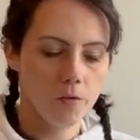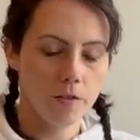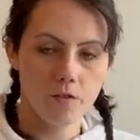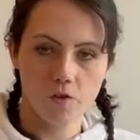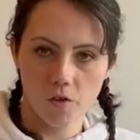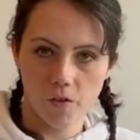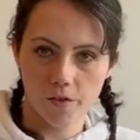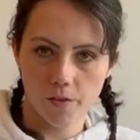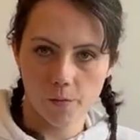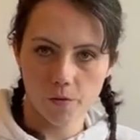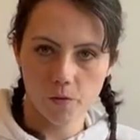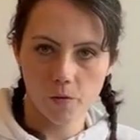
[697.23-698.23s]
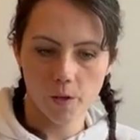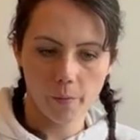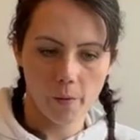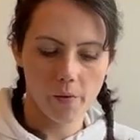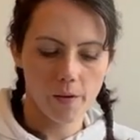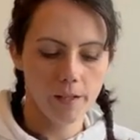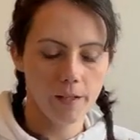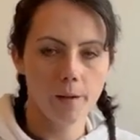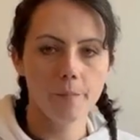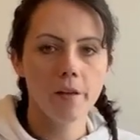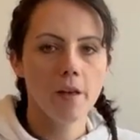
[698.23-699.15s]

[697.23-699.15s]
these jars that I was talking about earlier,